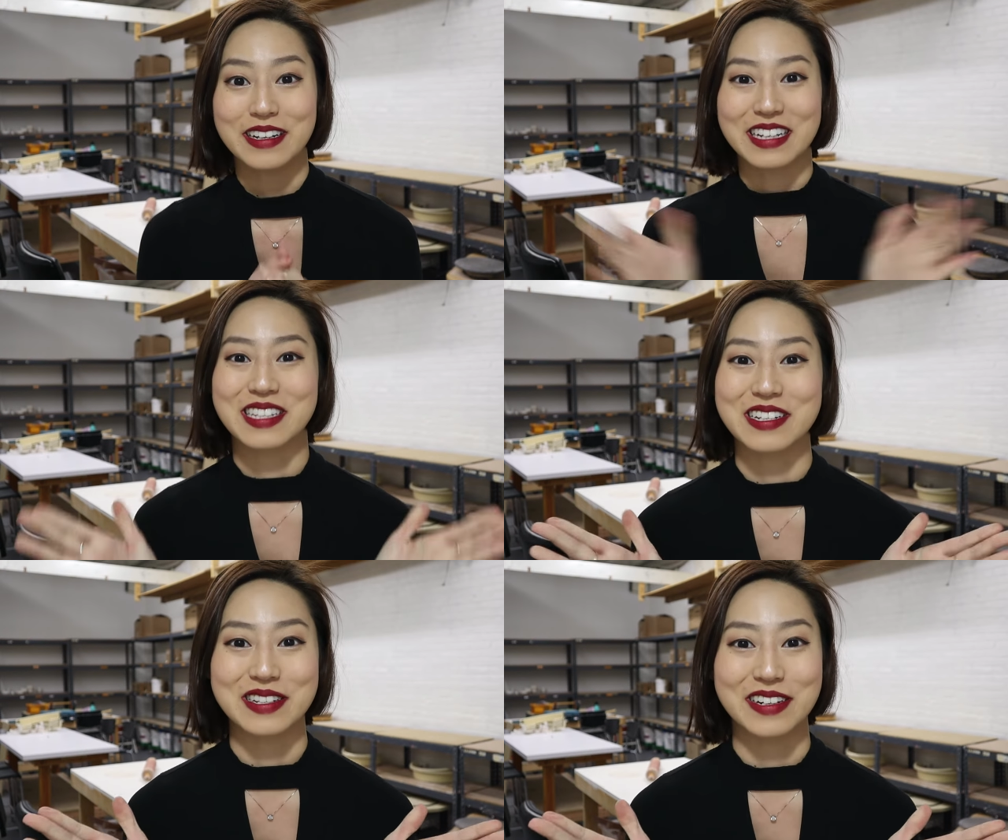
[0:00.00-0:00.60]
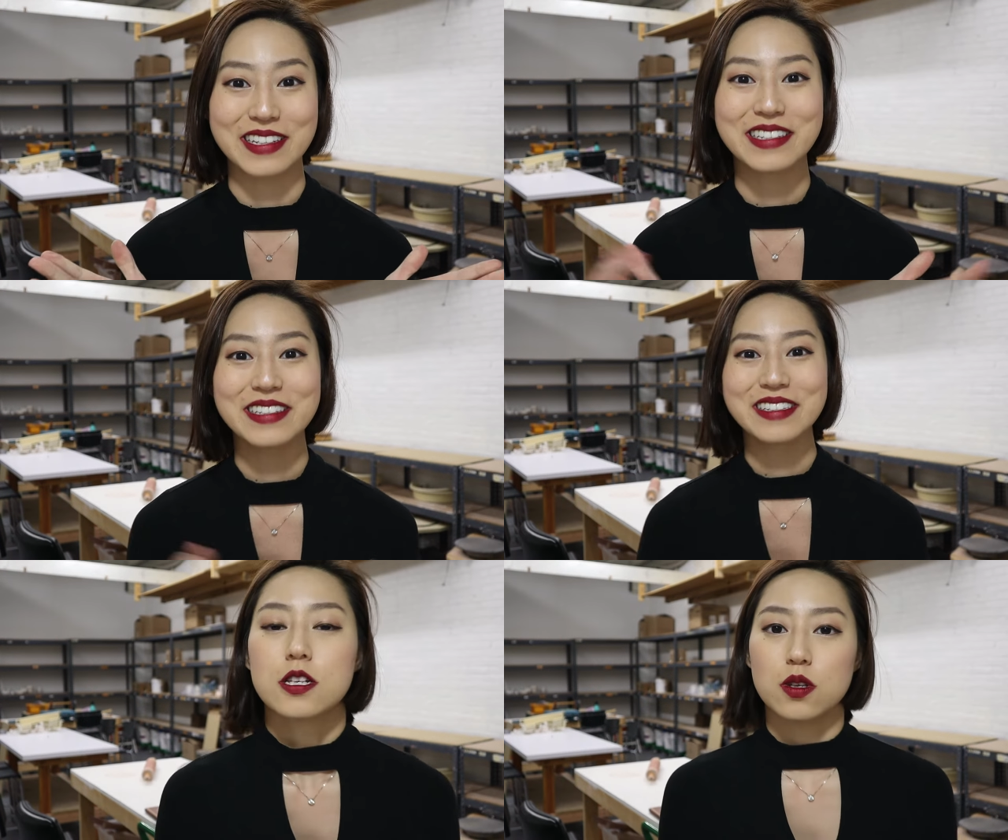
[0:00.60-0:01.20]
Let's get started.
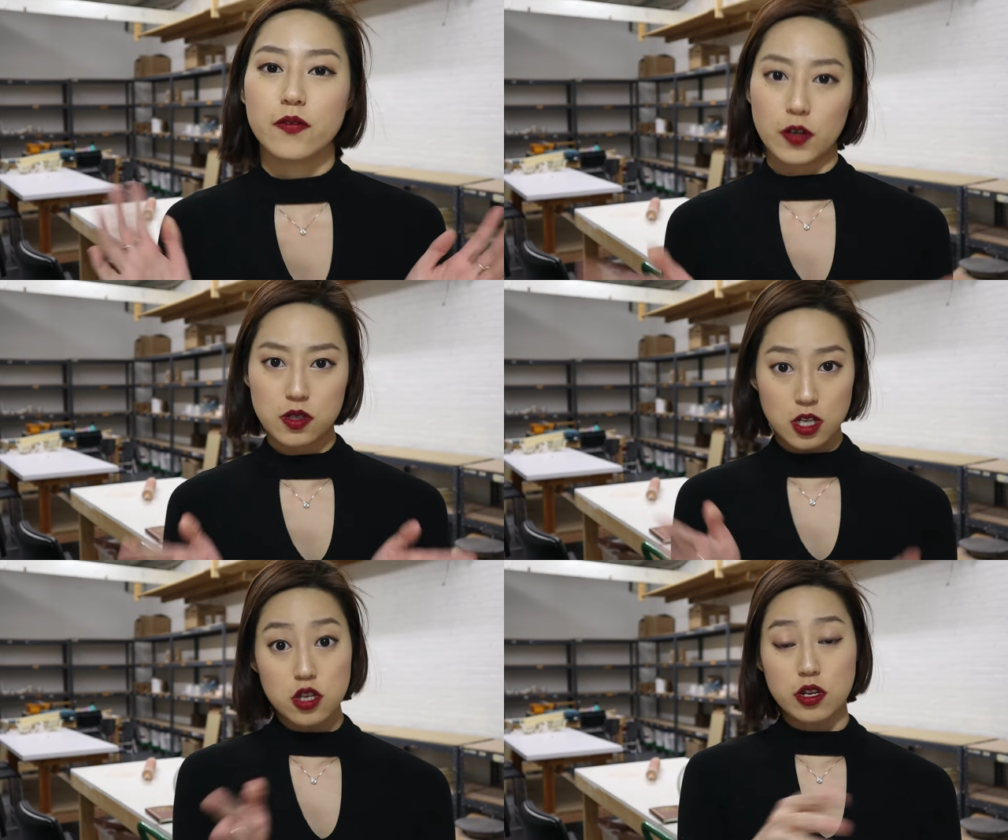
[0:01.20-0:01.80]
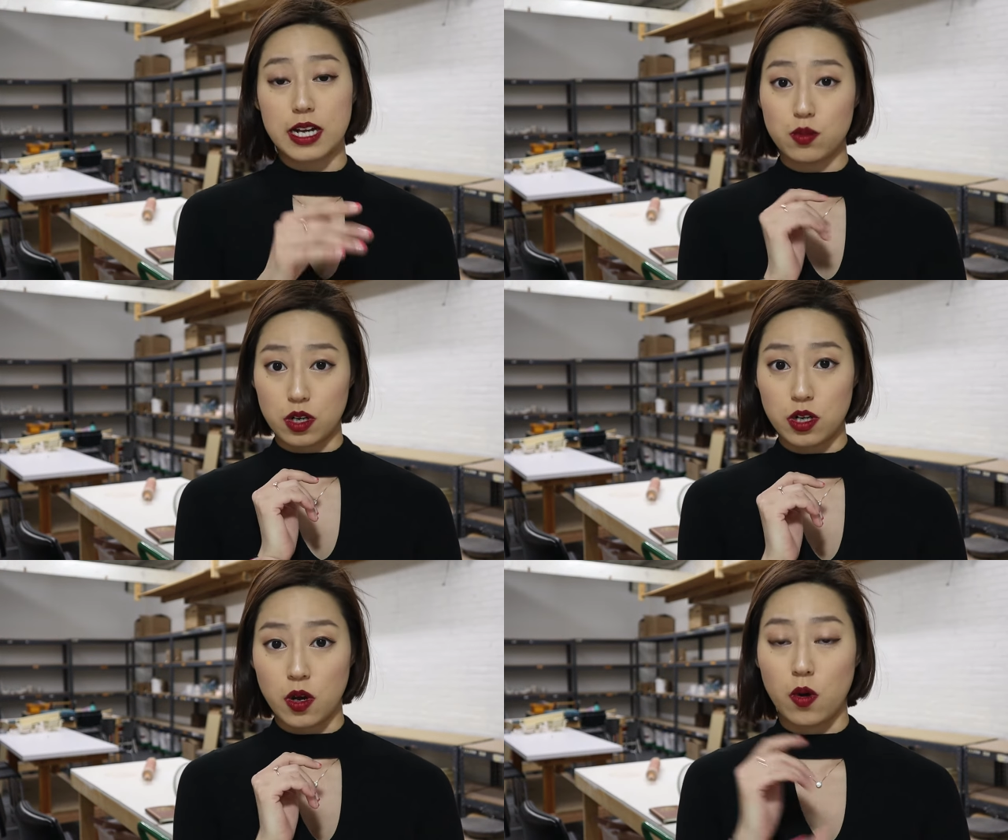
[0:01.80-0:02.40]
So the first thing you guys want
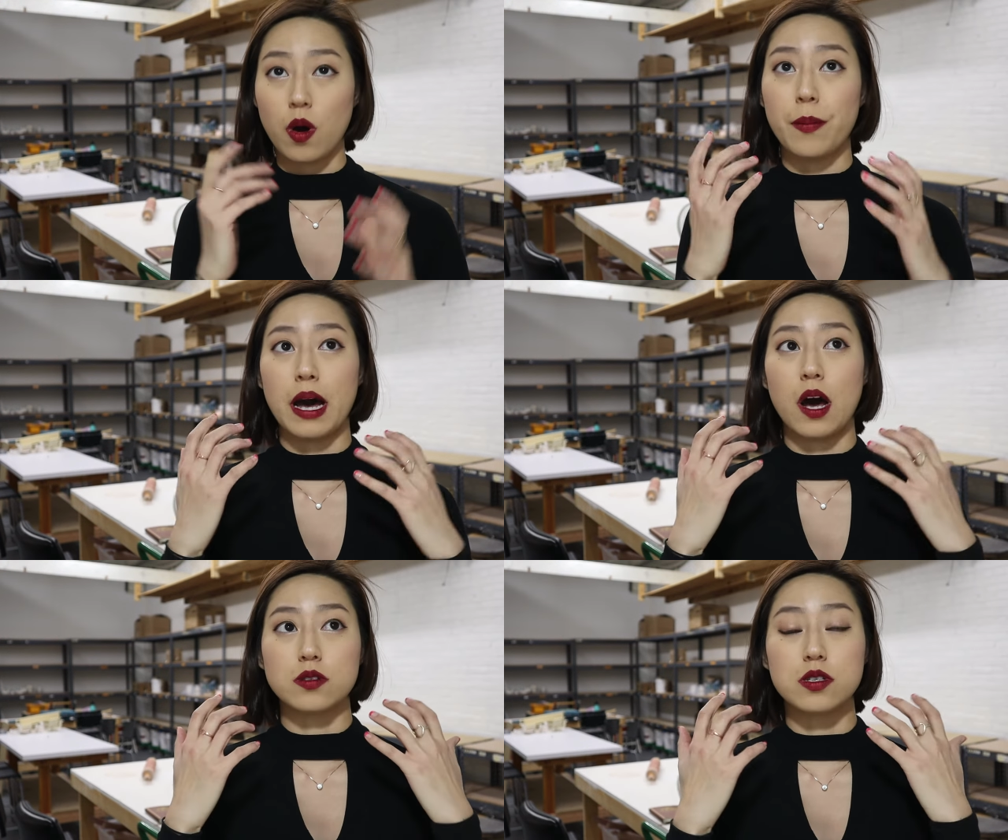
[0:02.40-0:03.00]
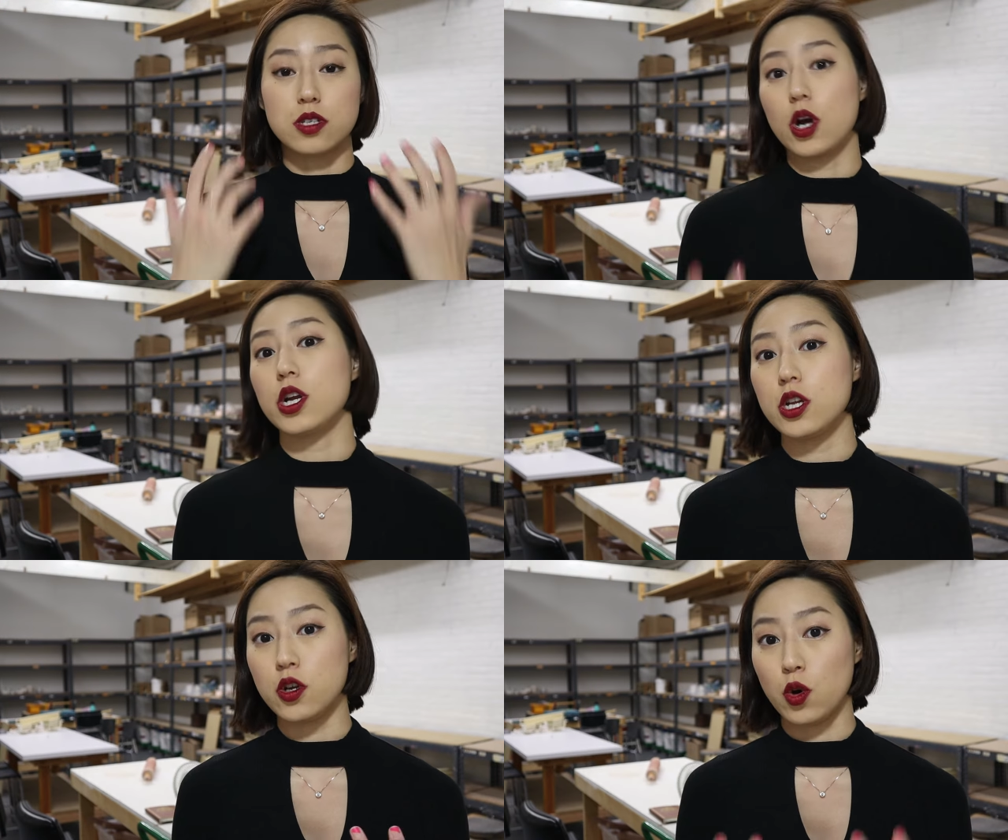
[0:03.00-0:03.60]
to know about
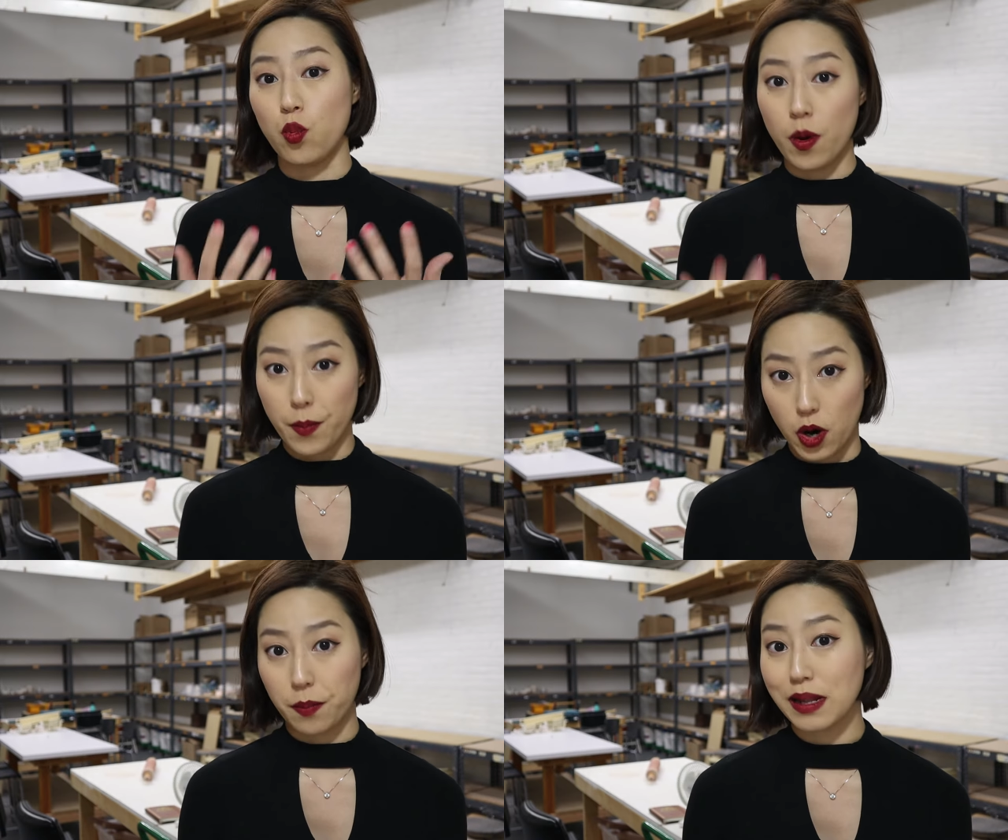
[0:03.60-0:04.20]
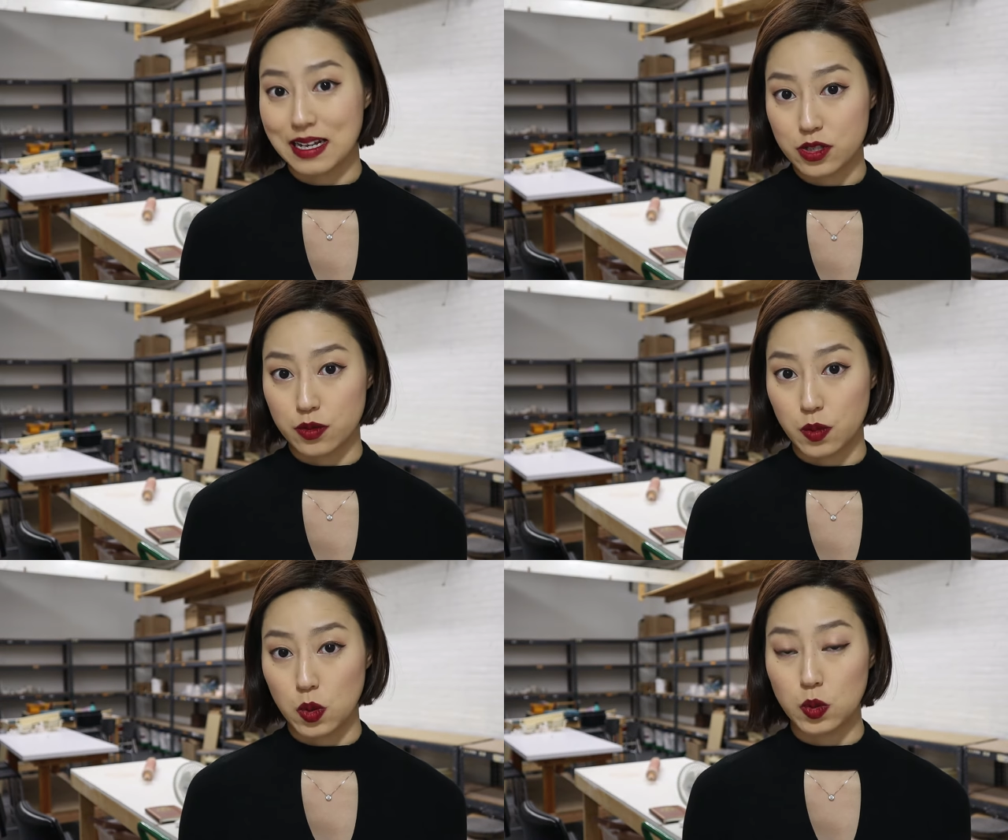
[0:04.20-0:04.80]
starting your one-part plaster
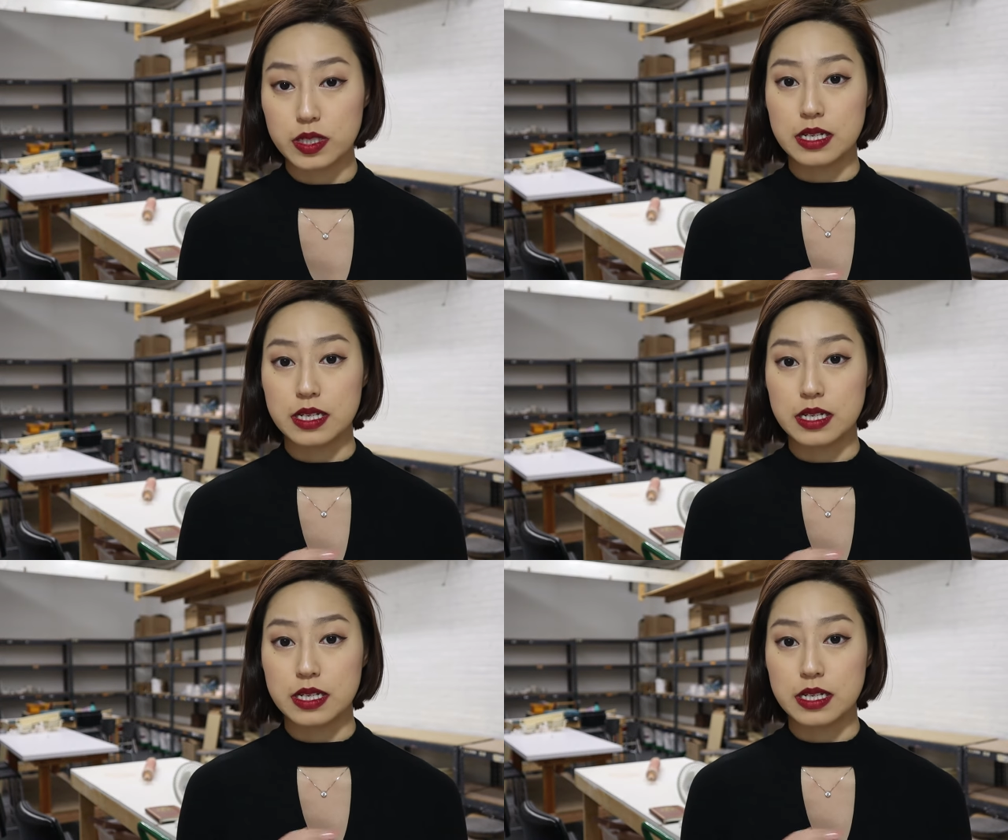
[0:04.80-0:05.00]
mold